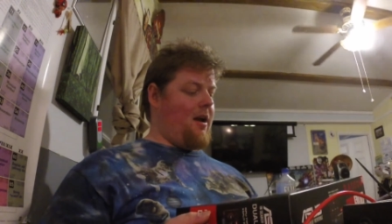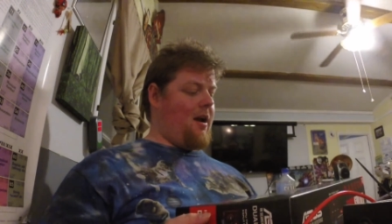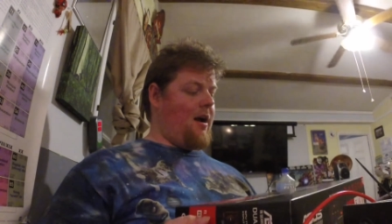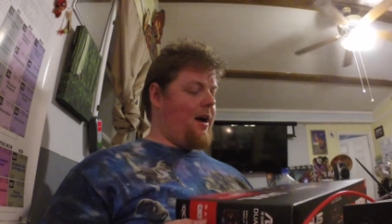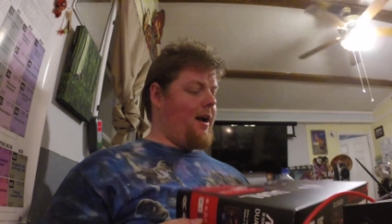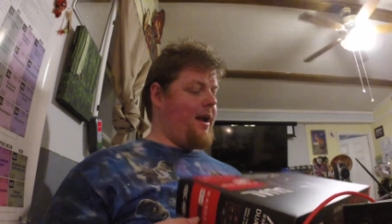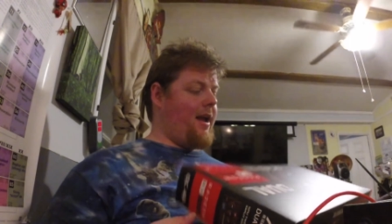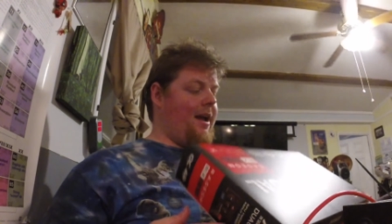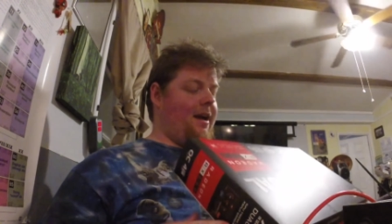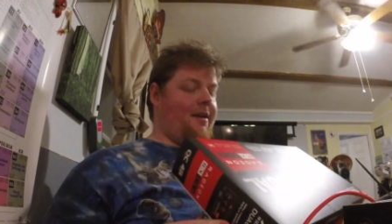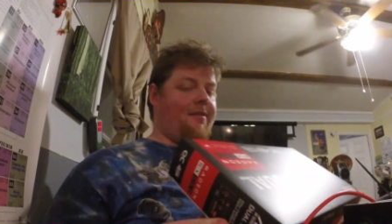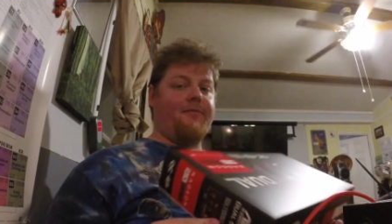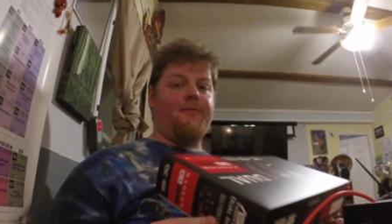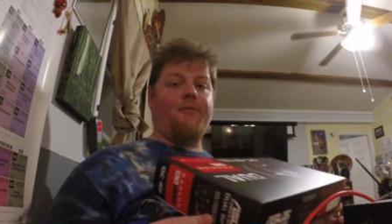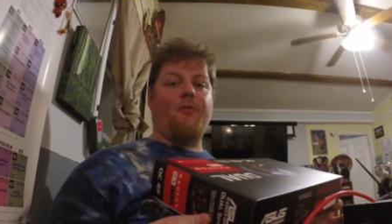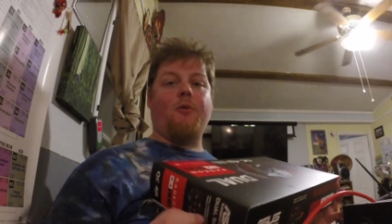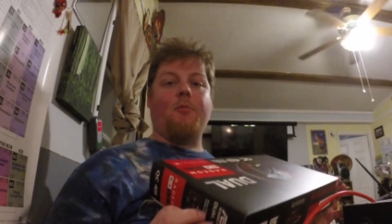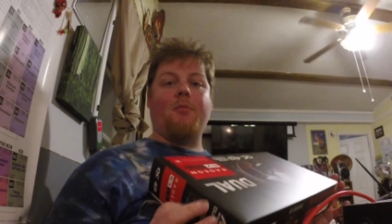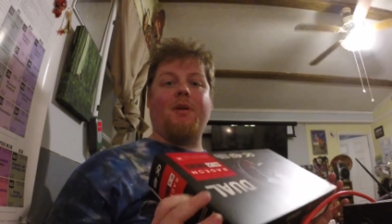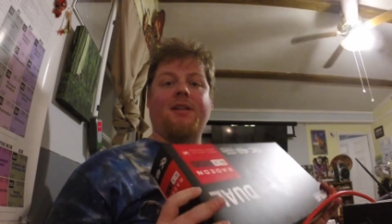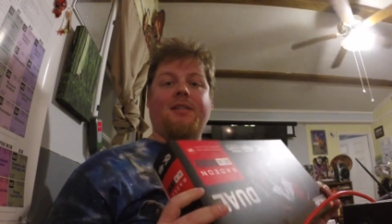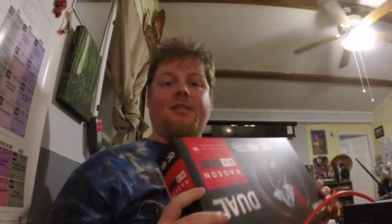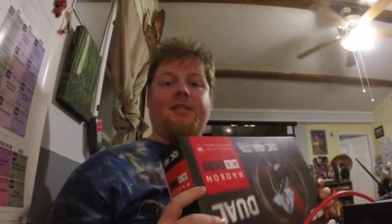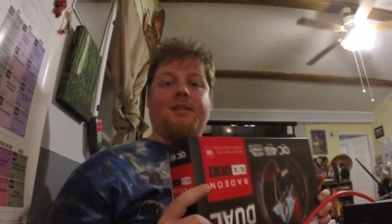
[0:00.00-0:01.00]
I have
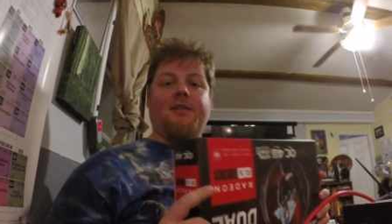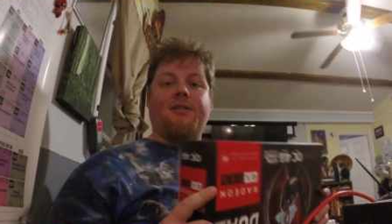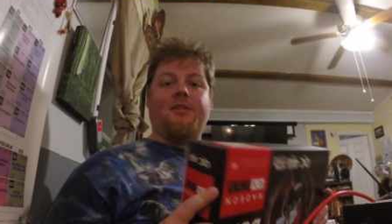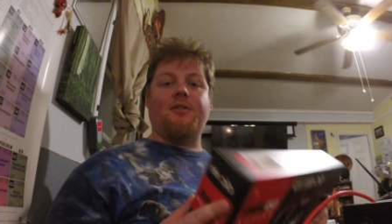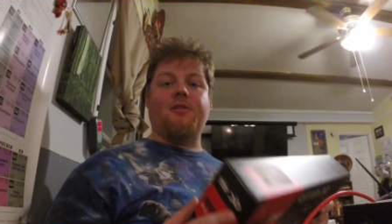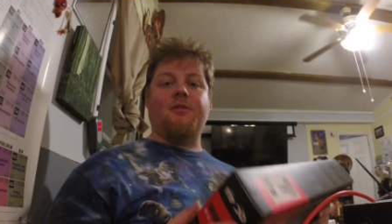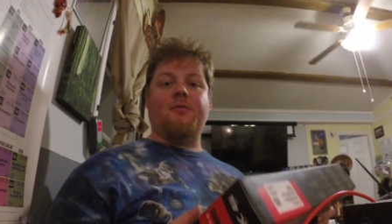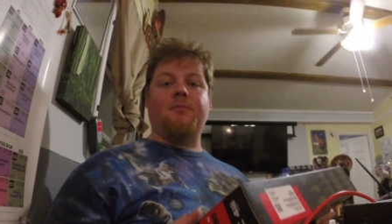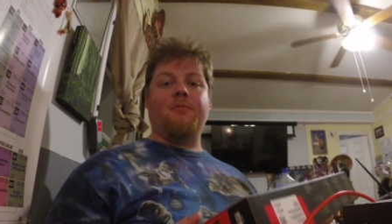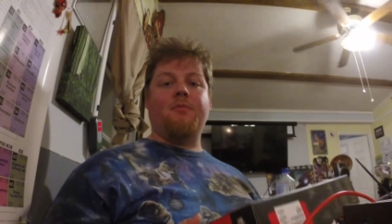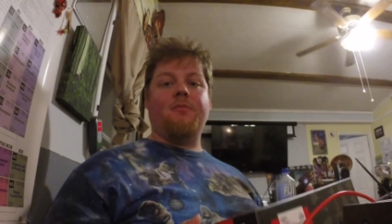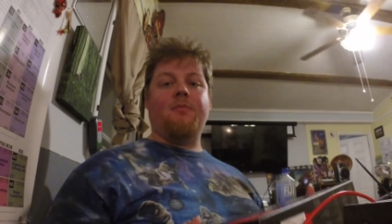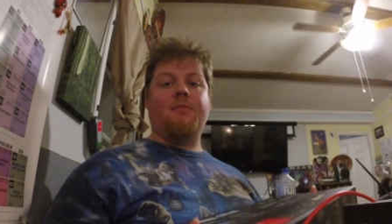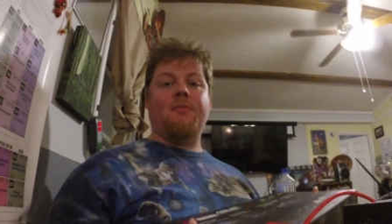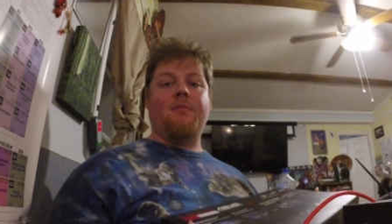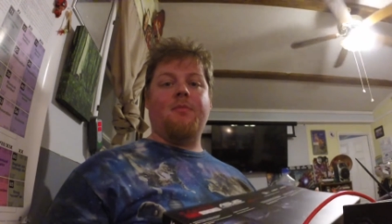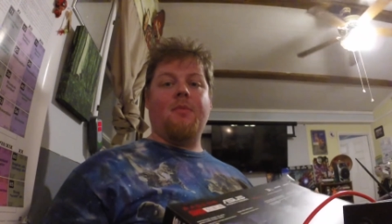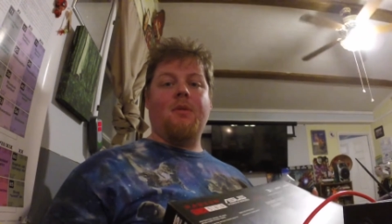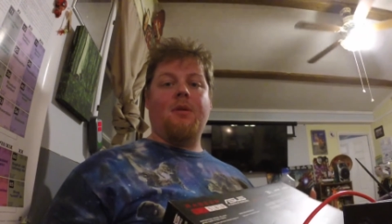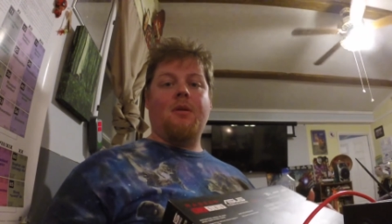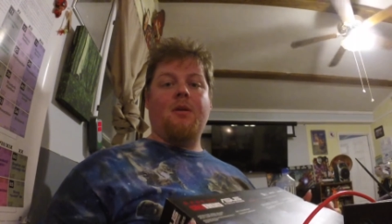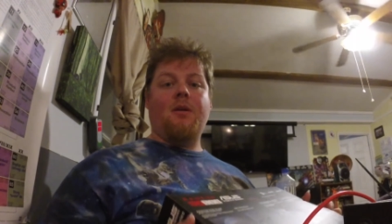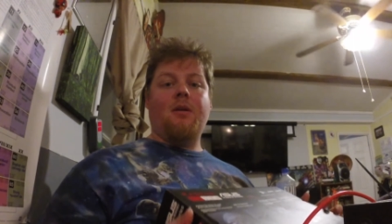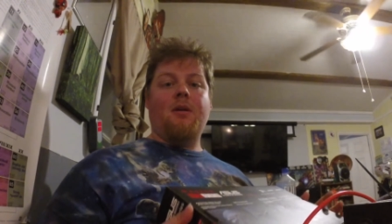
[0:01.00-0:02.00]
for my system
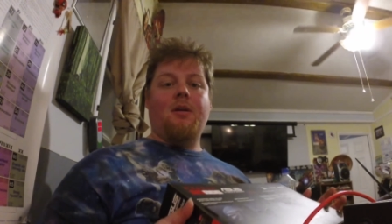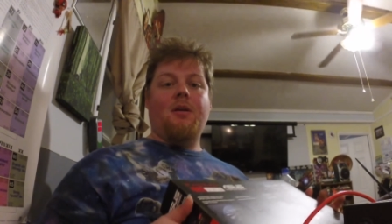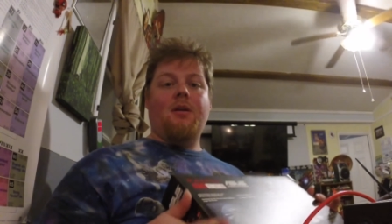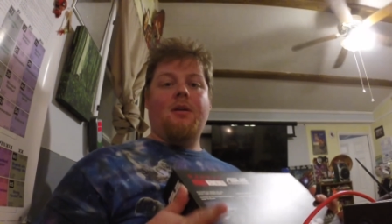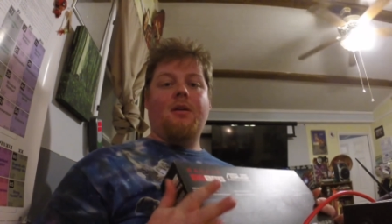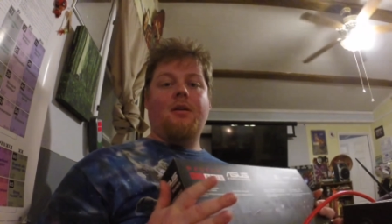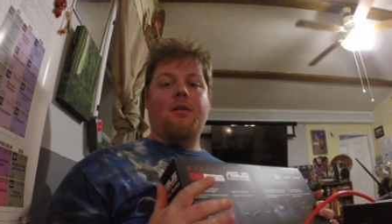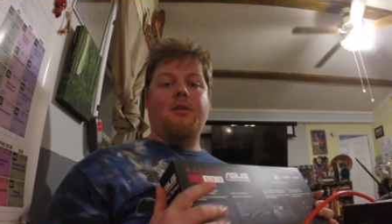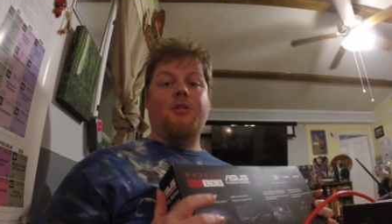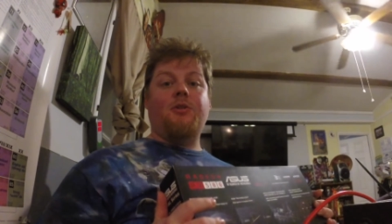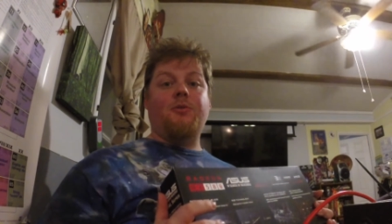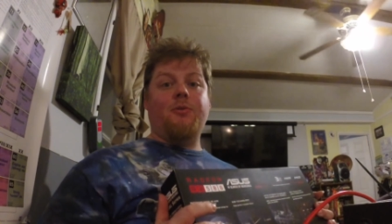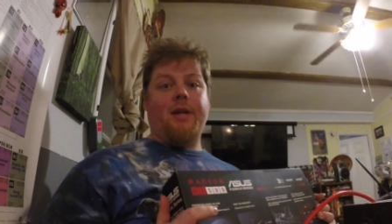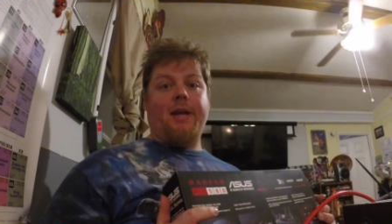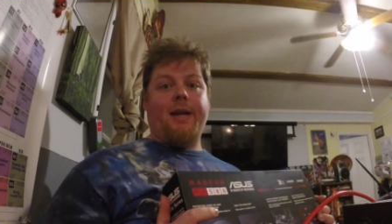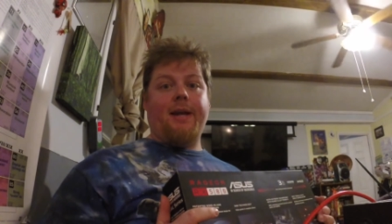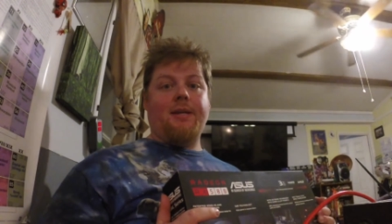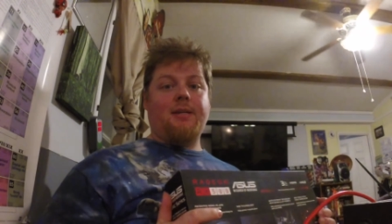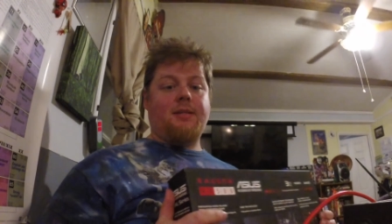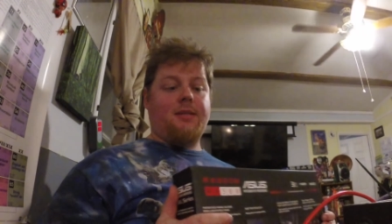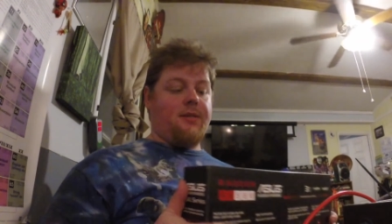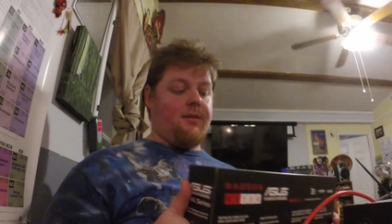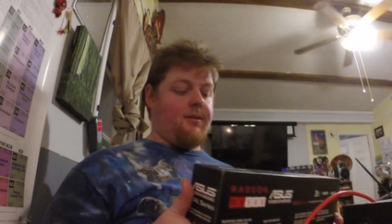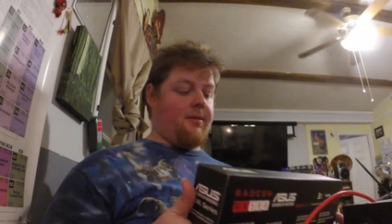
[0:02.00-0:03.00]
to
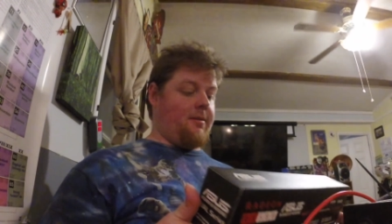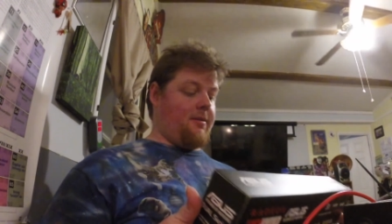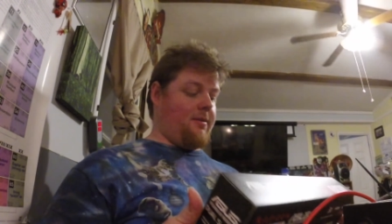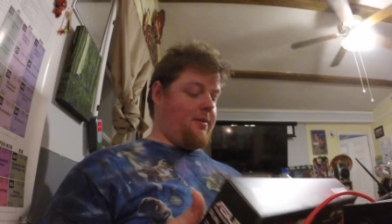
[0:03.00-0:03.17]
date.